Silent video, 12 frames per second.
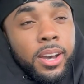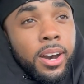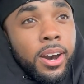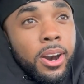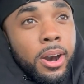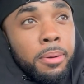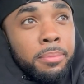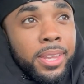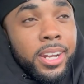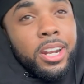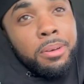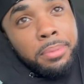Um, it
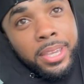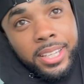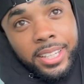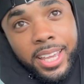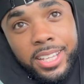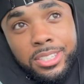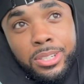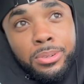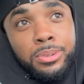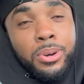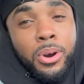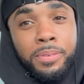ended up being like
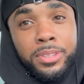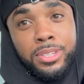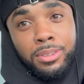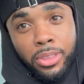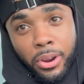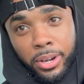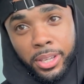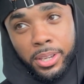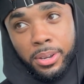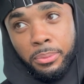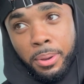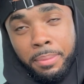two over 230
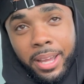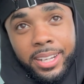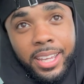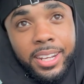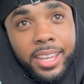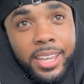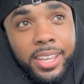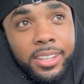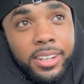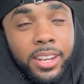with my deadhead,